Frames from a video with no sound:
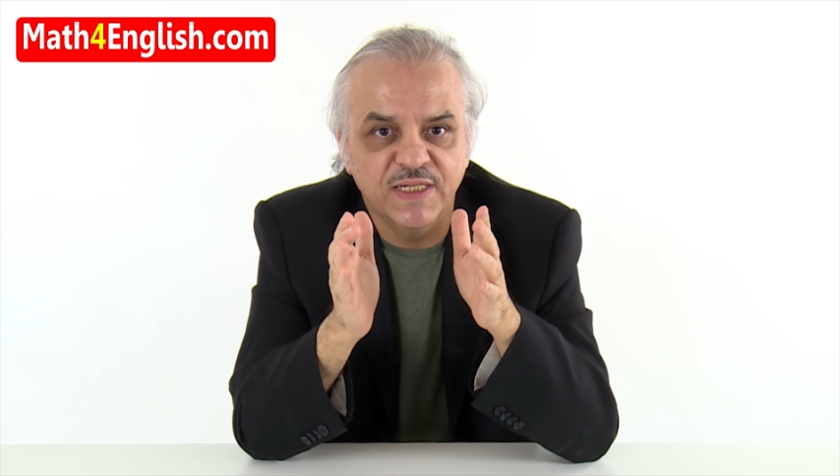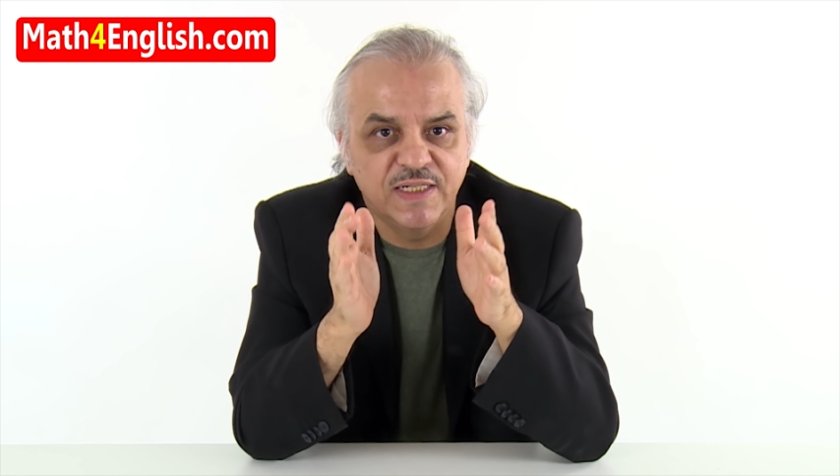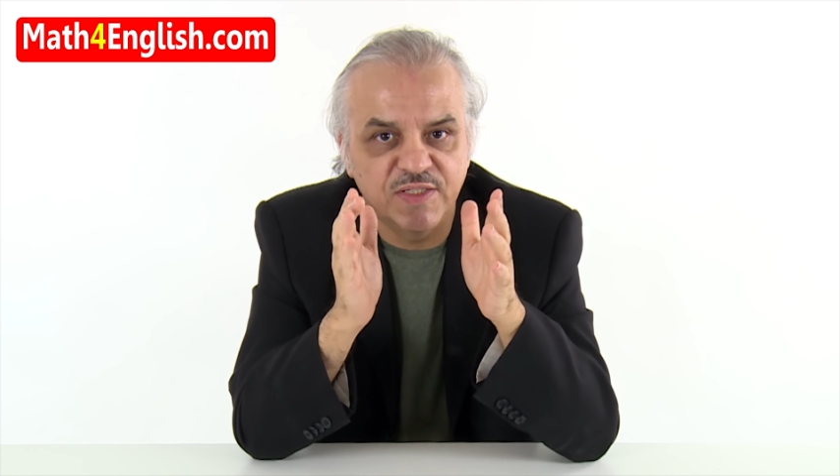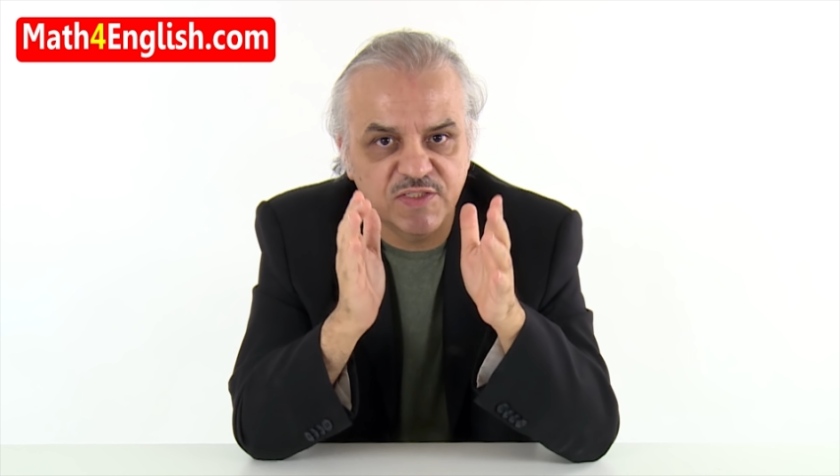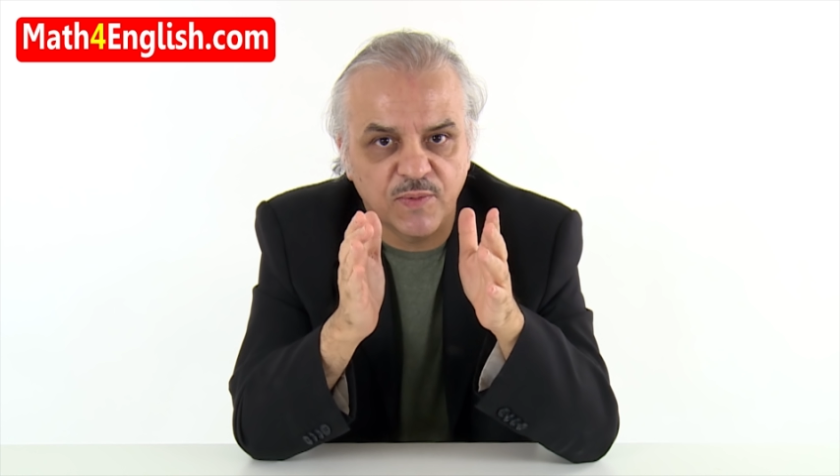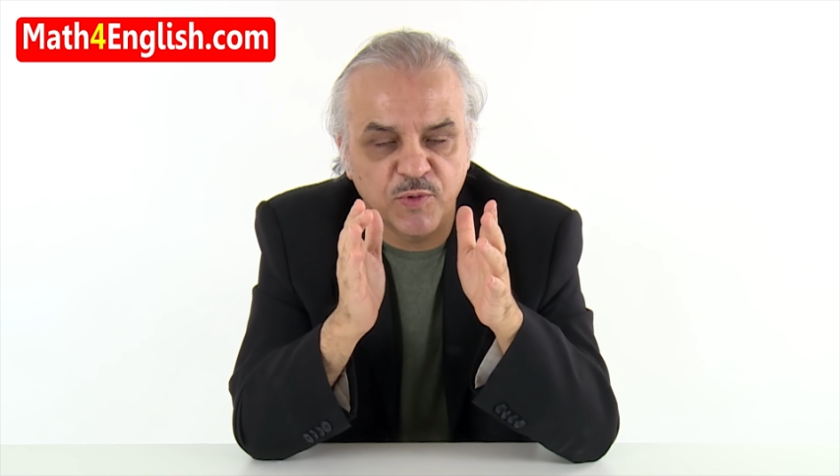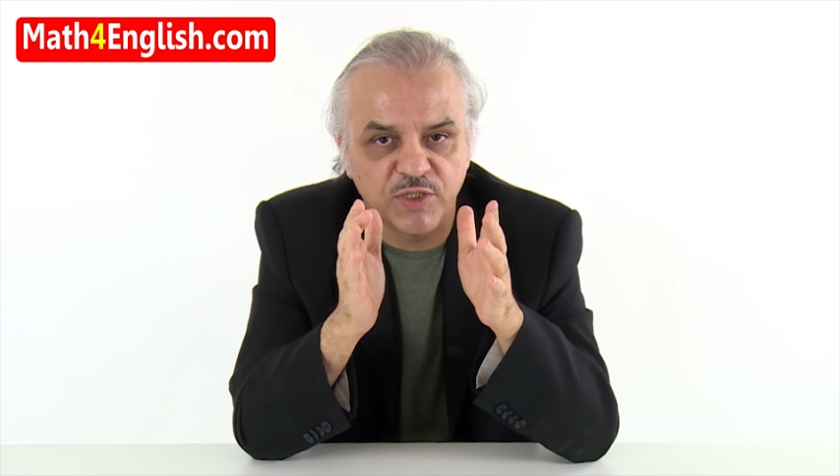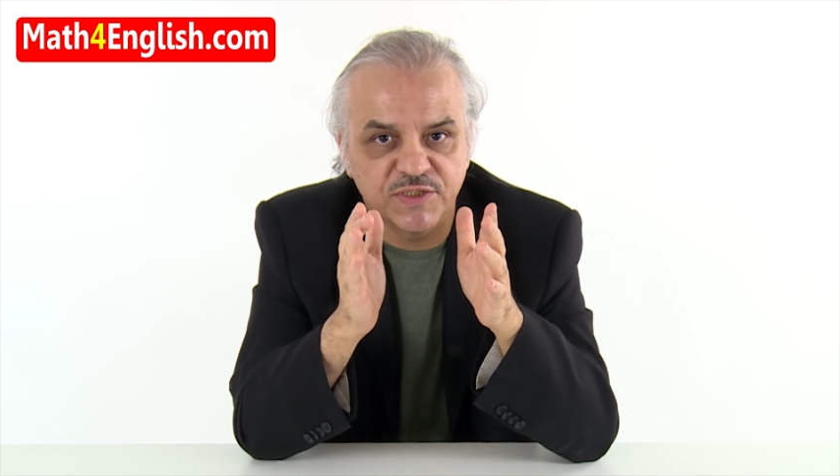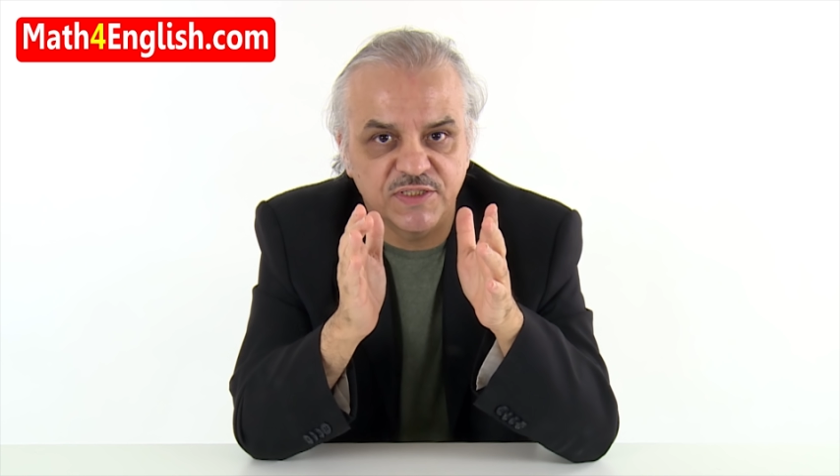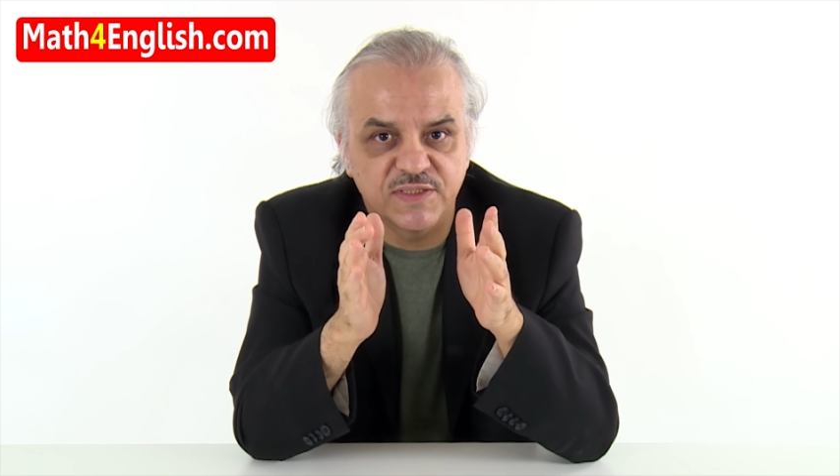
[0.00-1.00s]
in the
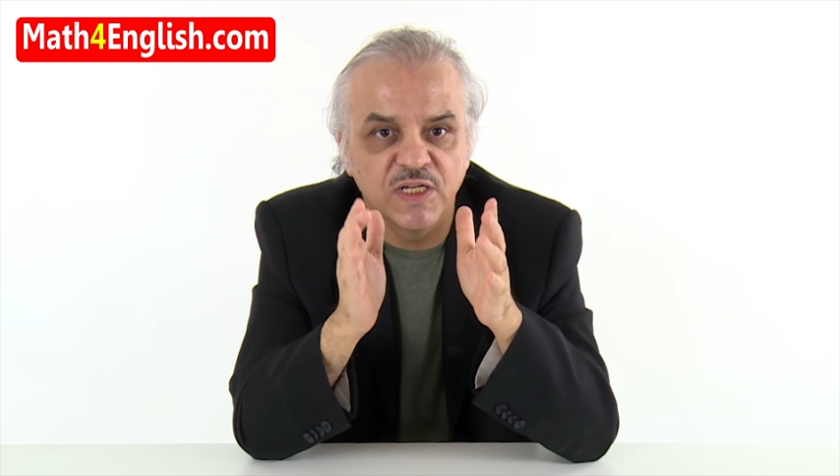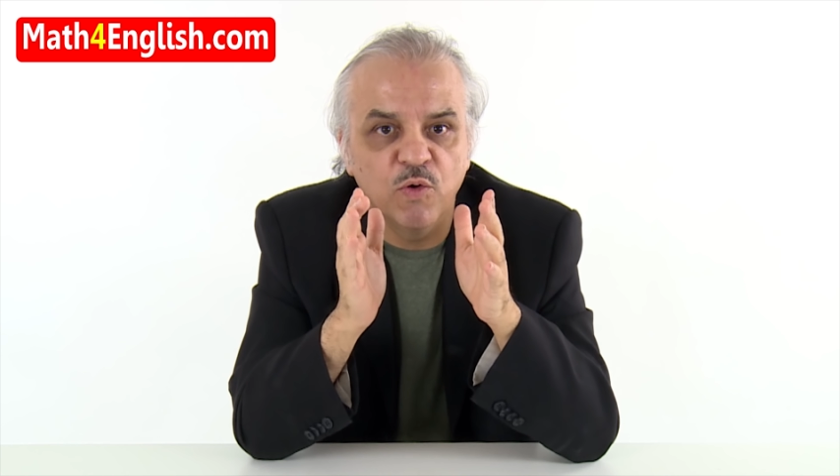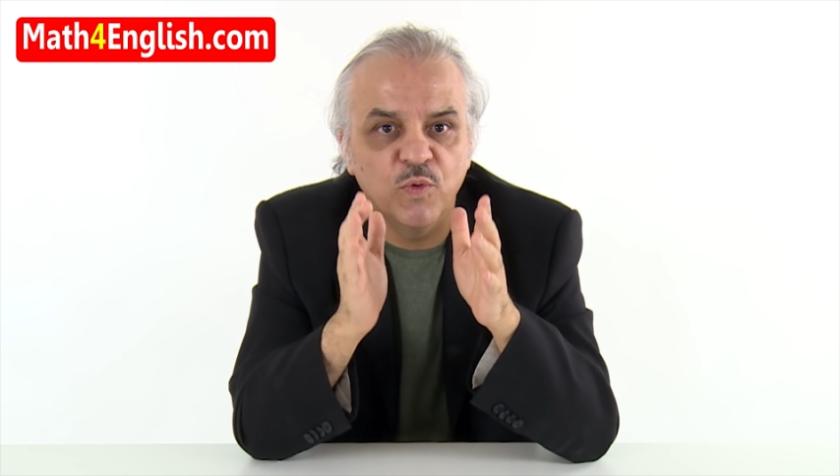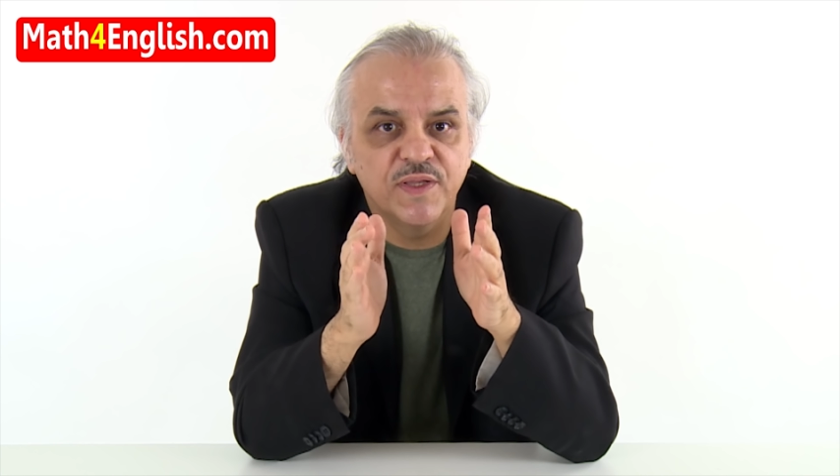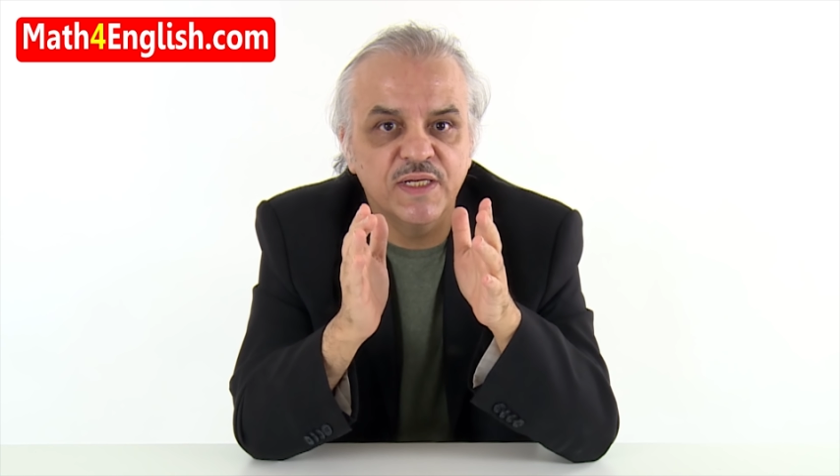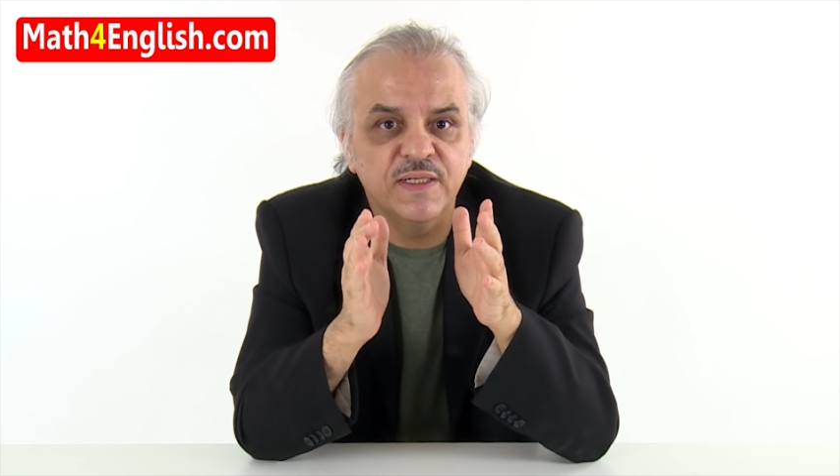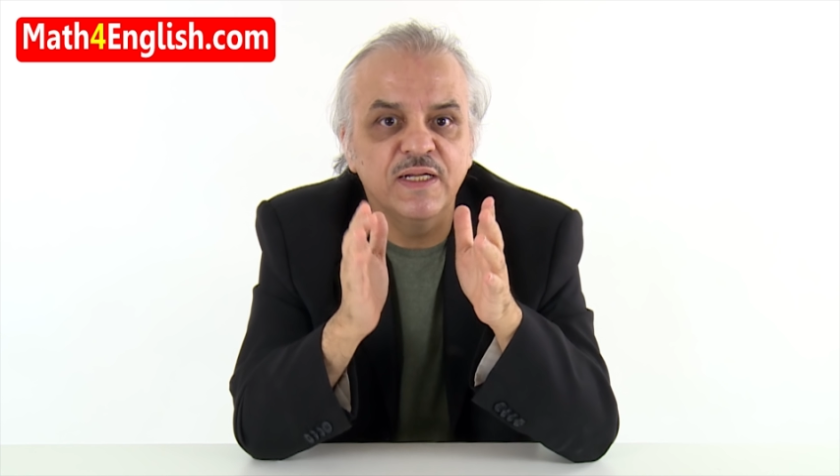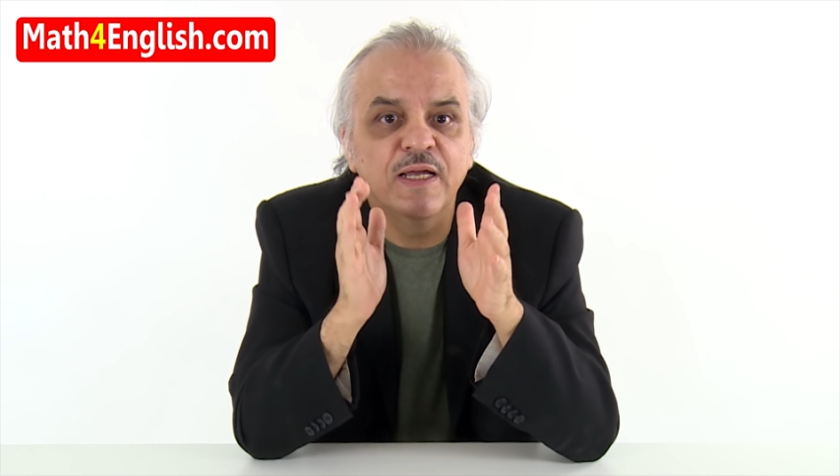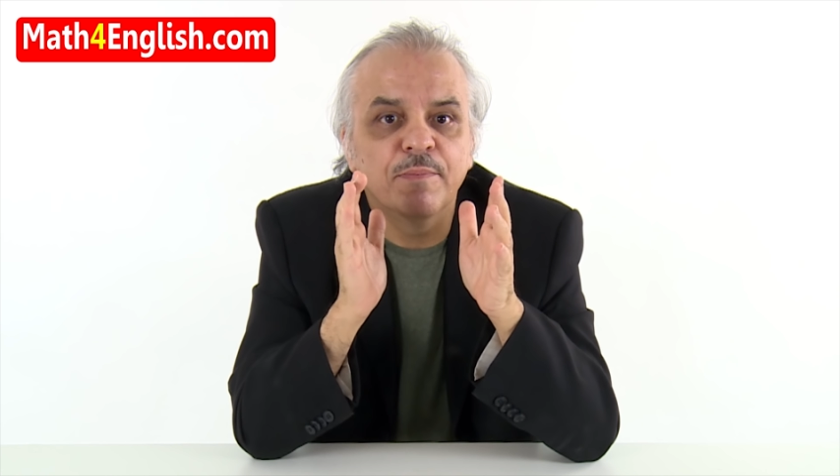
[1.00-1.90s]
subconscious within